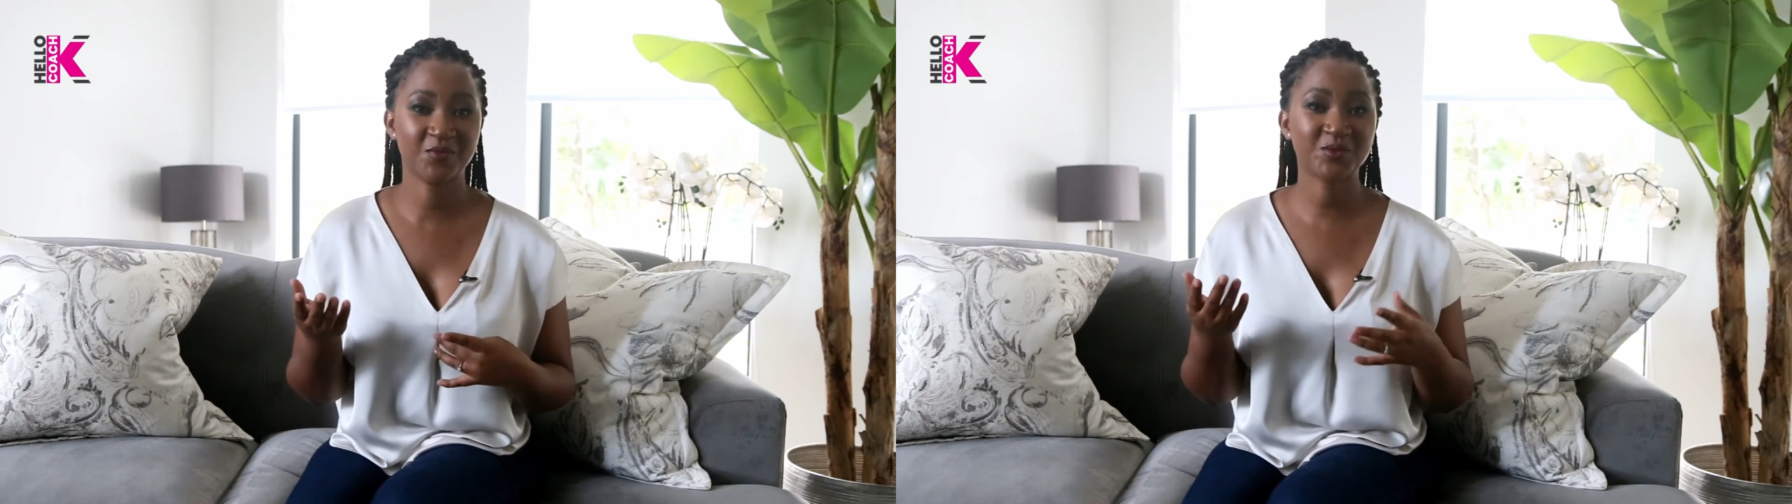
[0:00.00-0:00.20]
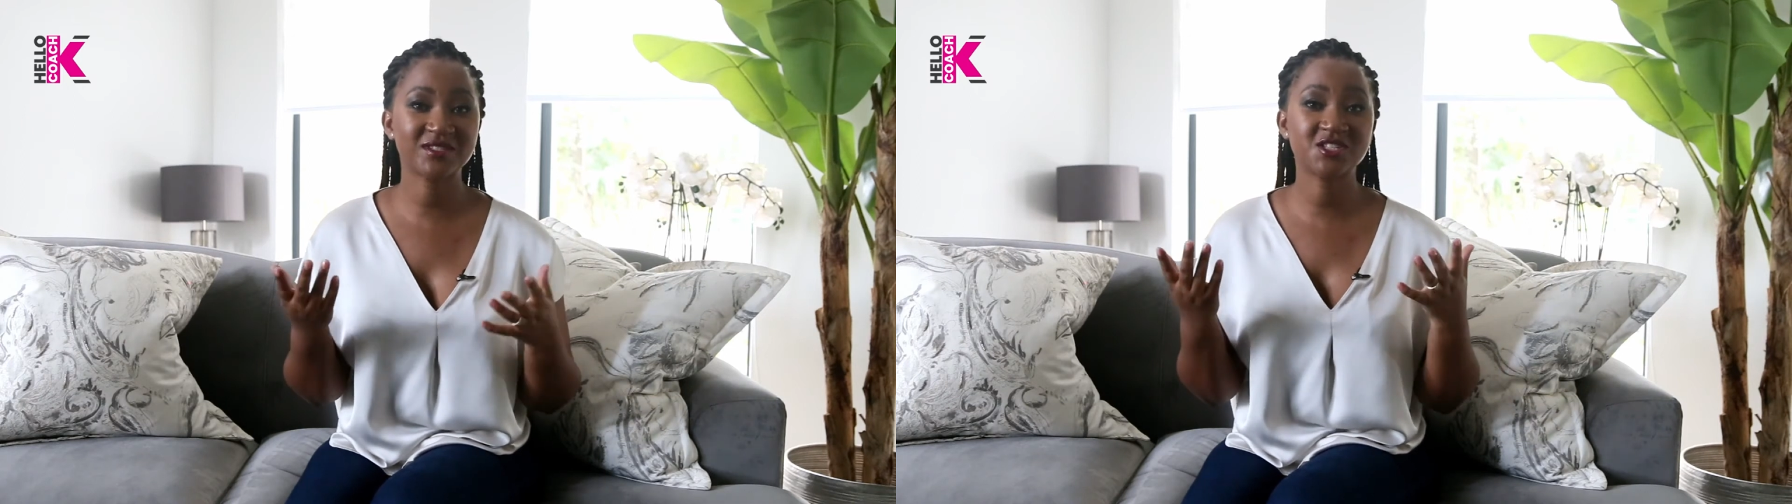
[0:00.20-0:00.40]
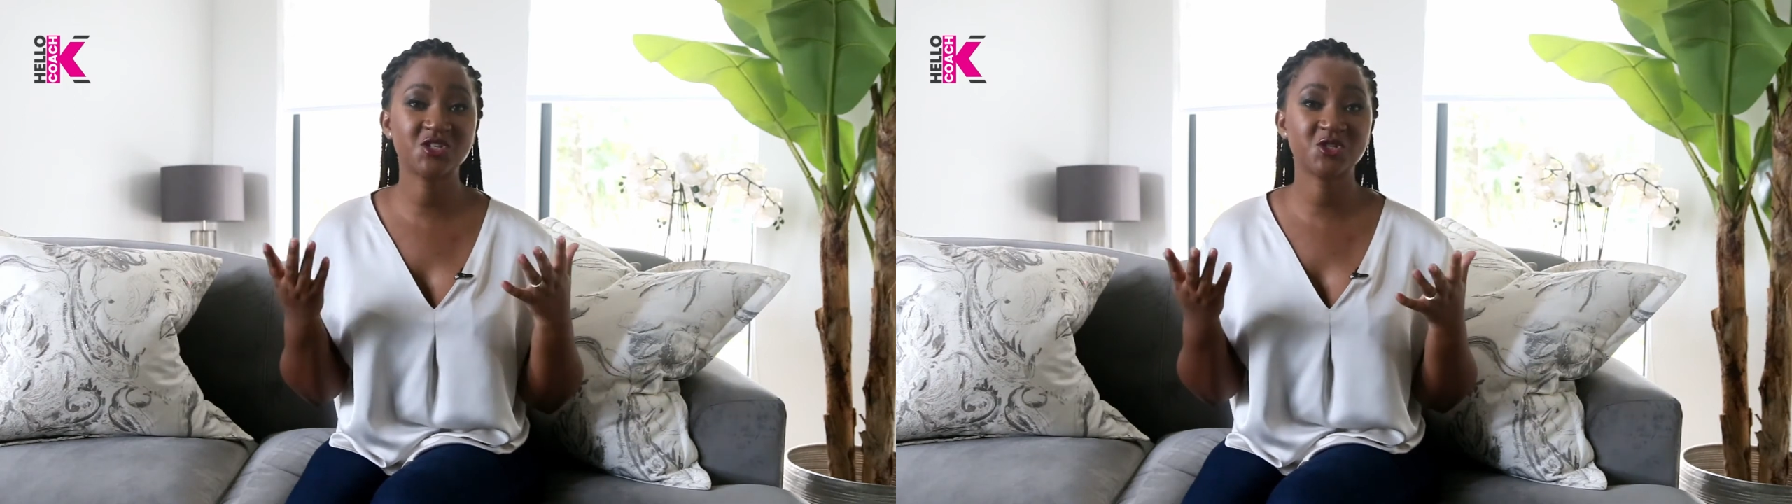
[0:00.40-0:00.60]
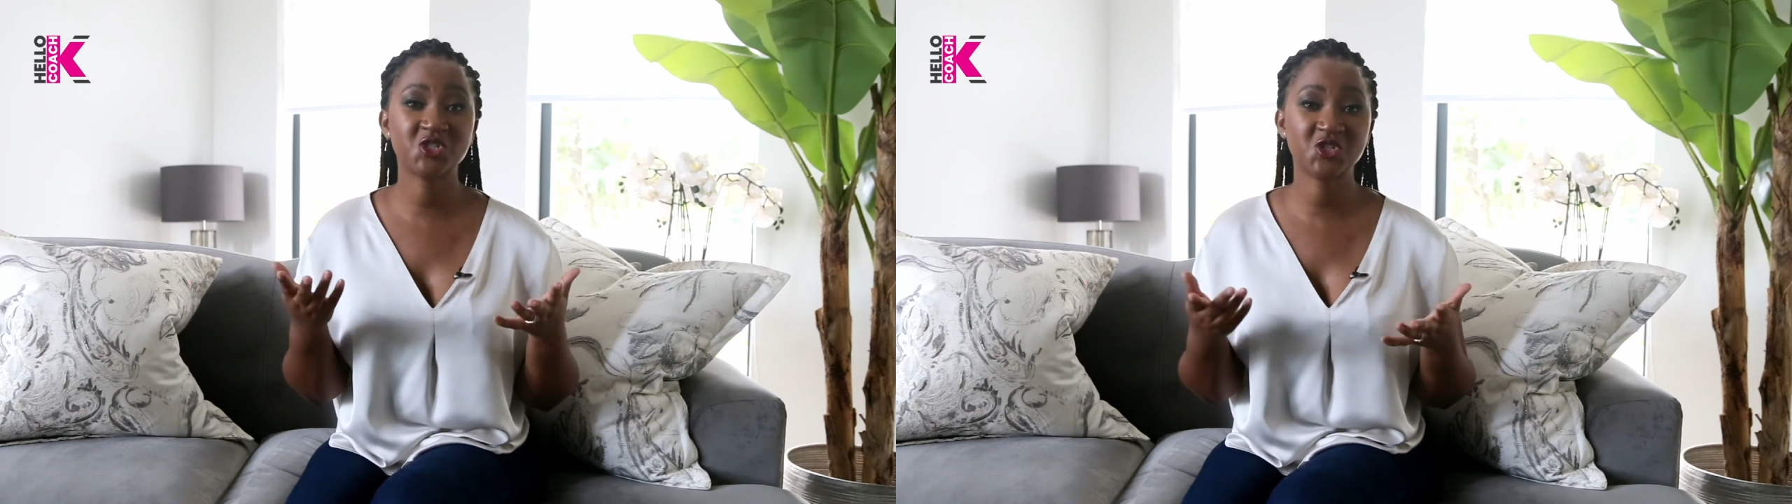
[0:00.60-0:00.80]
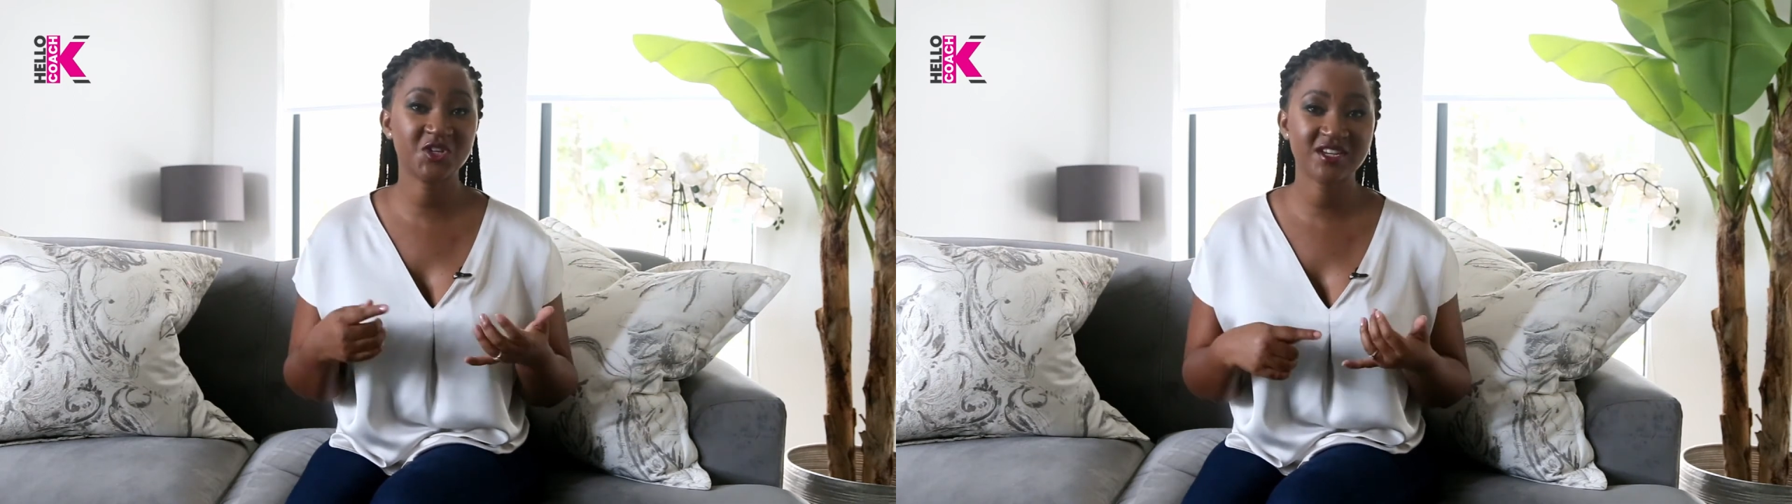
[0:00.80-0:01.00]
Was this your
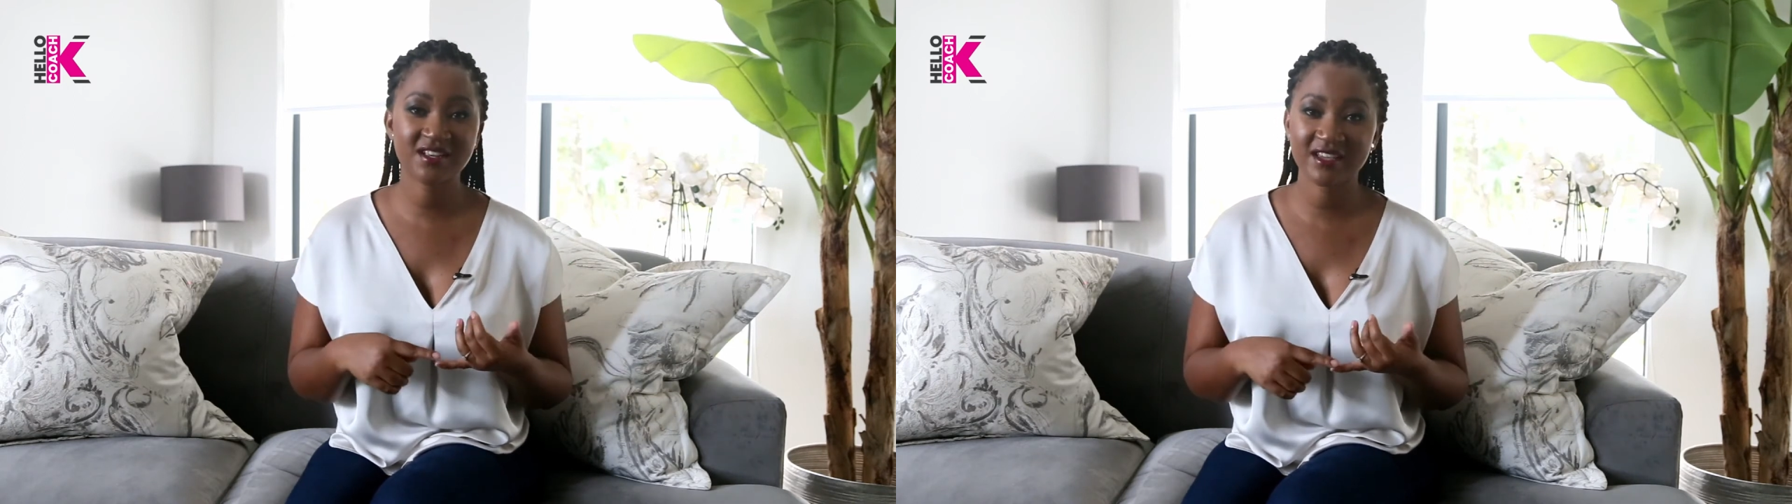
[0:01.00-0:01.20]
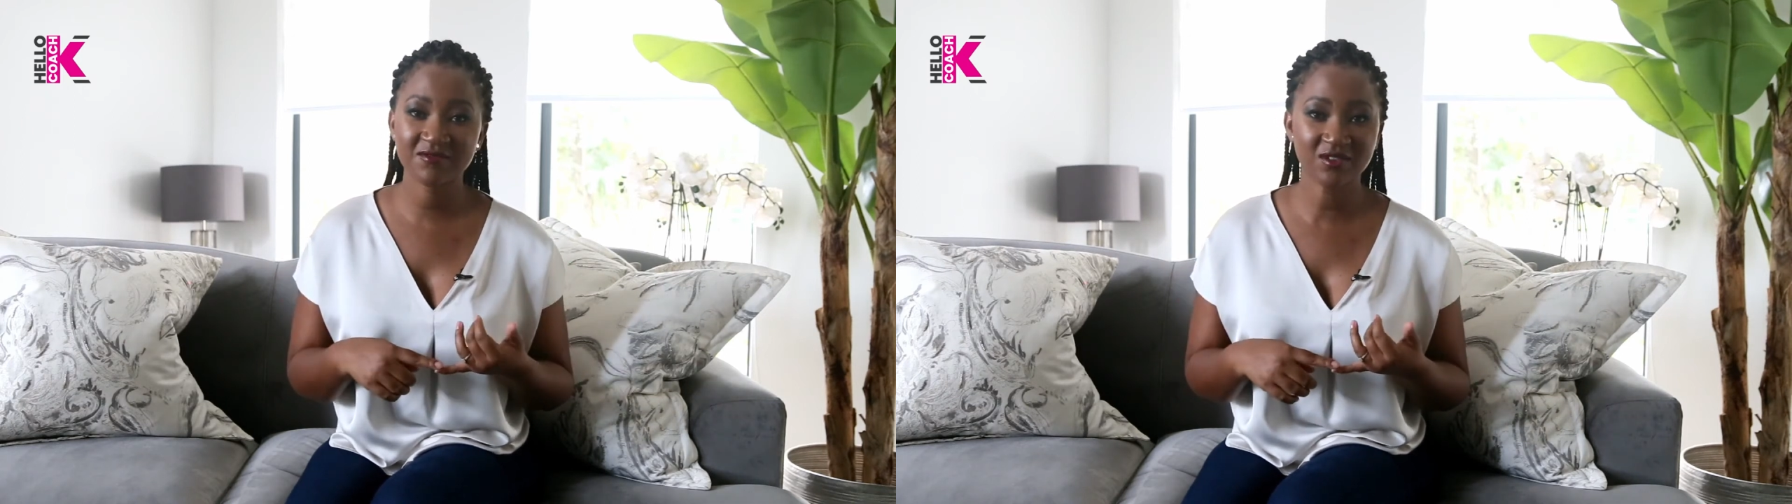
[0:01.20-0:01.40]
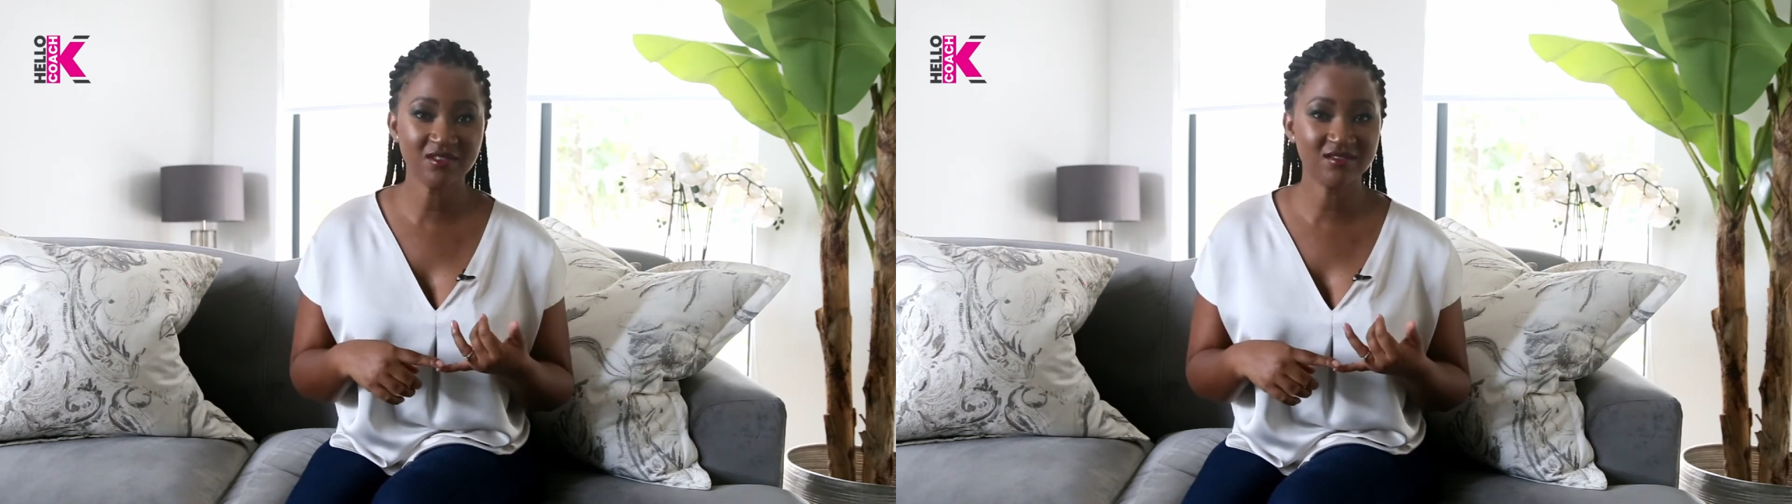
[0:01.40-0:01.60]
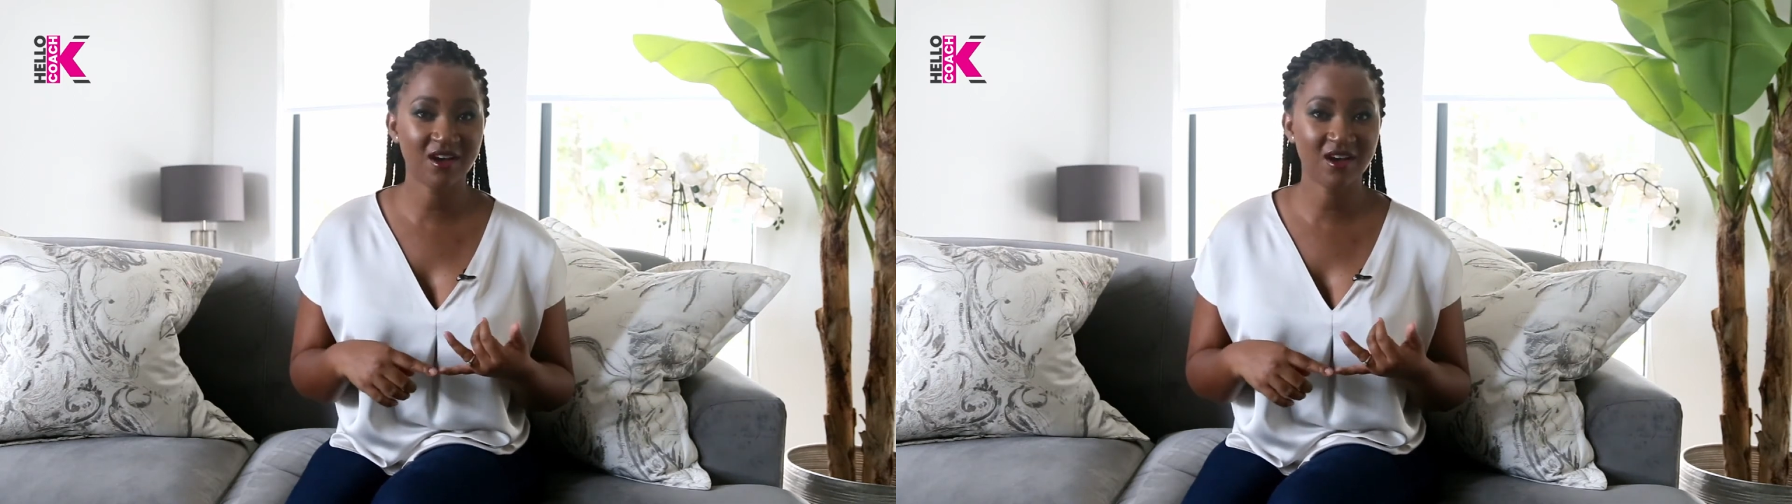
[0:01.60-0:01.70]
junior level?